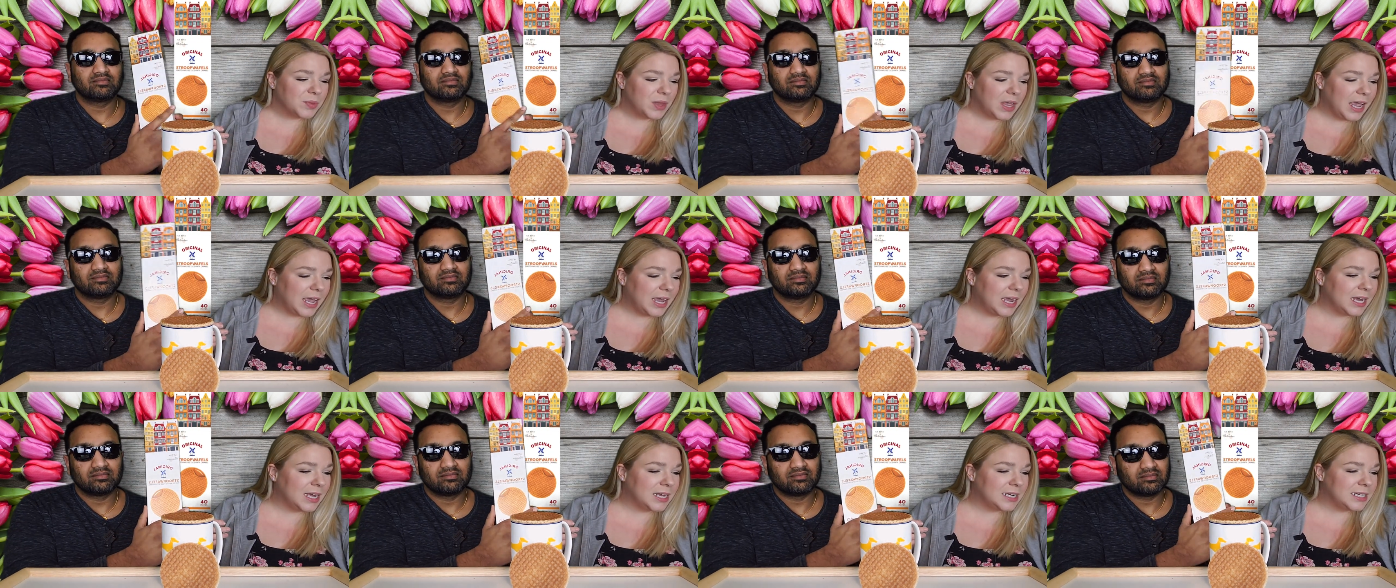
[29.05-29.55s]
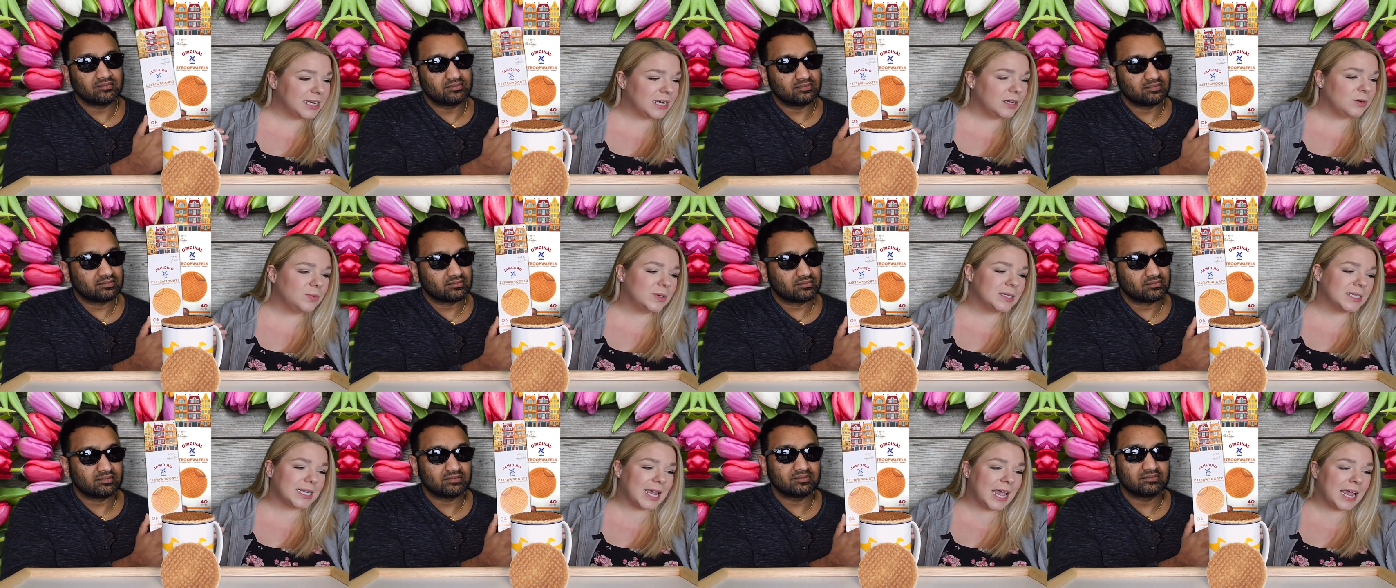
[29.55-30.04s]
Speaker 1: and it
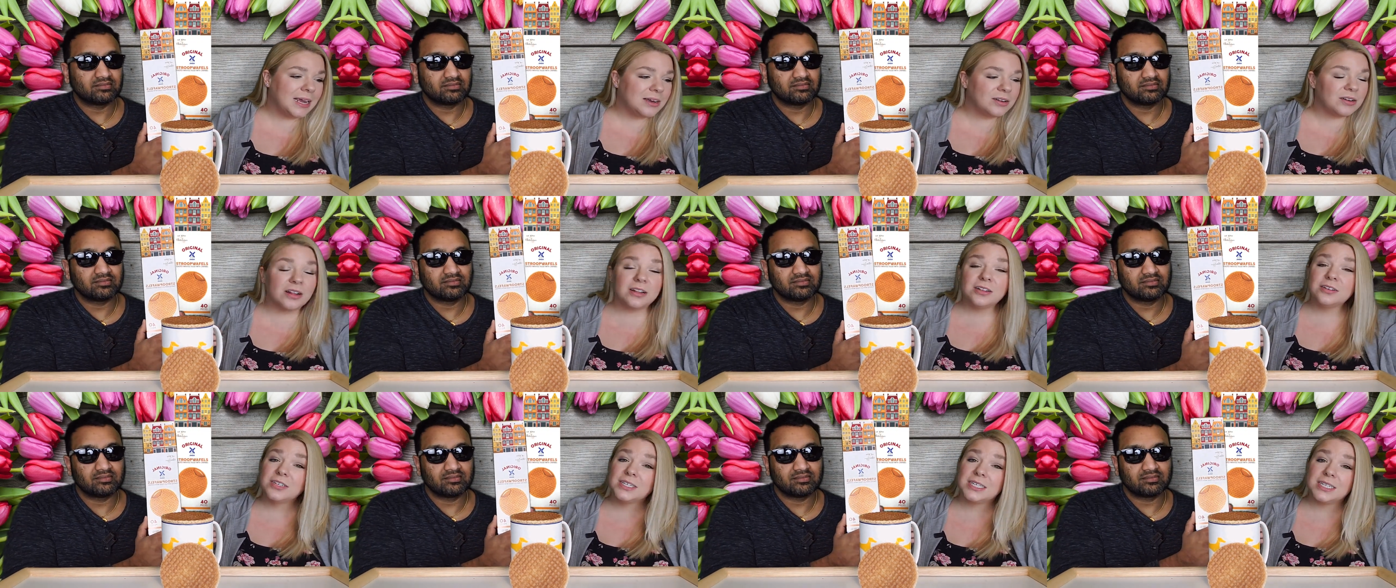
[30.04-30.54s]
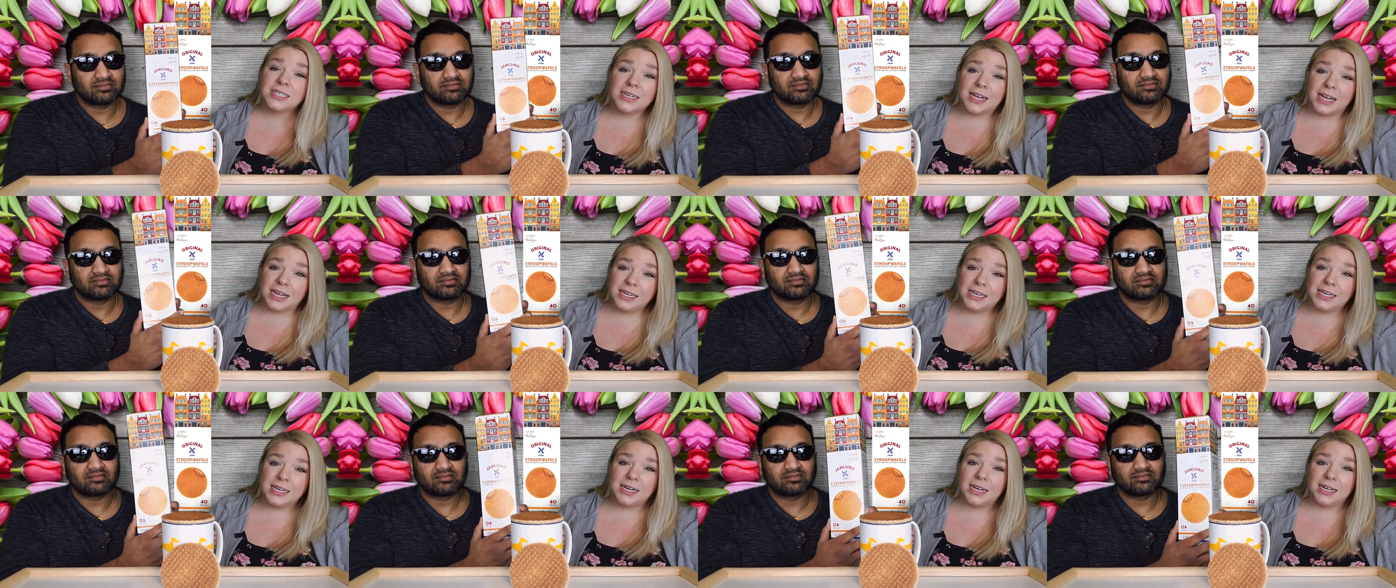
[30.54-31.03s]
was
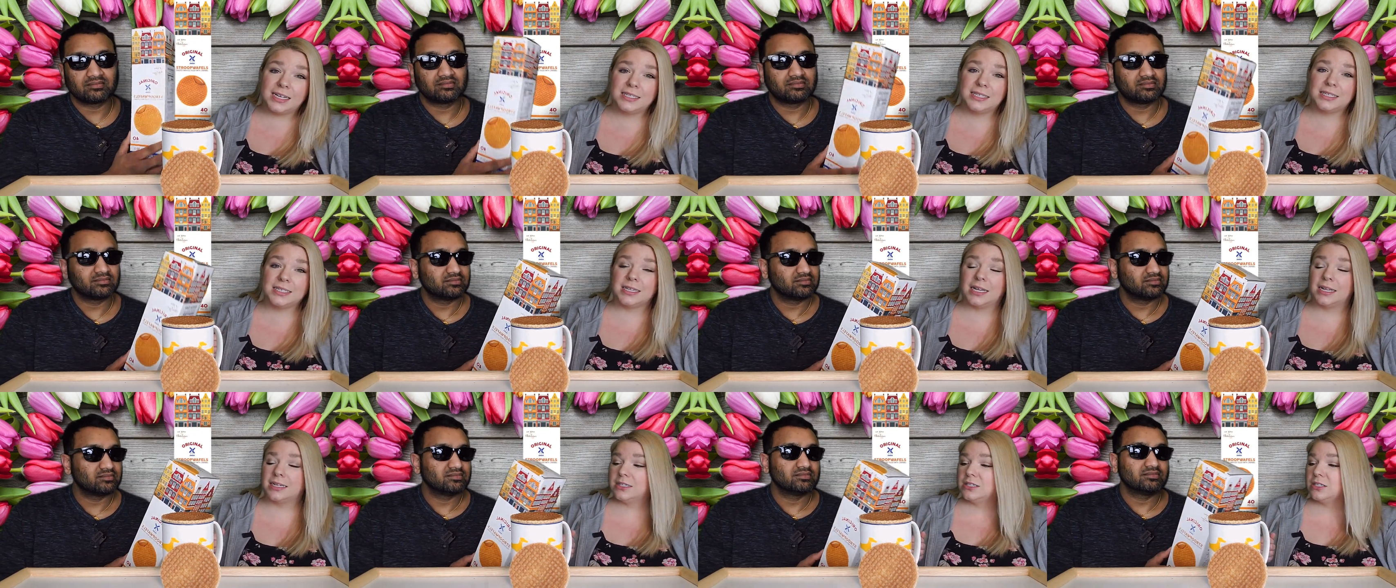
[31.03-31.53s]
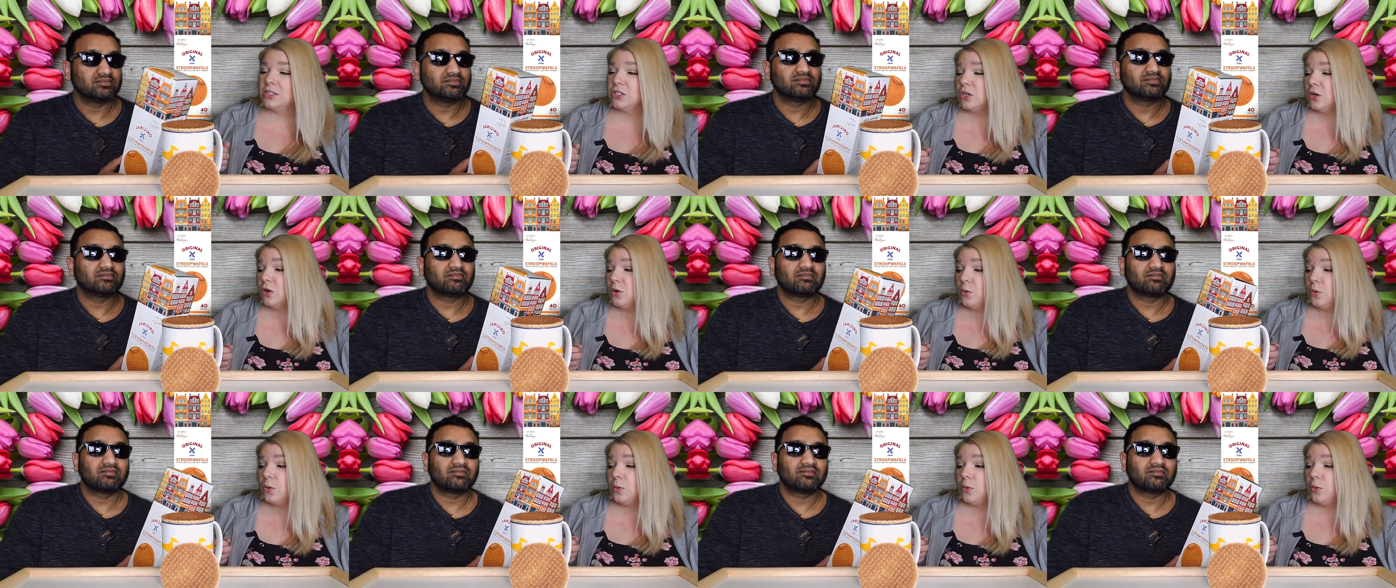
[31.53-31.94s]
$8.99, so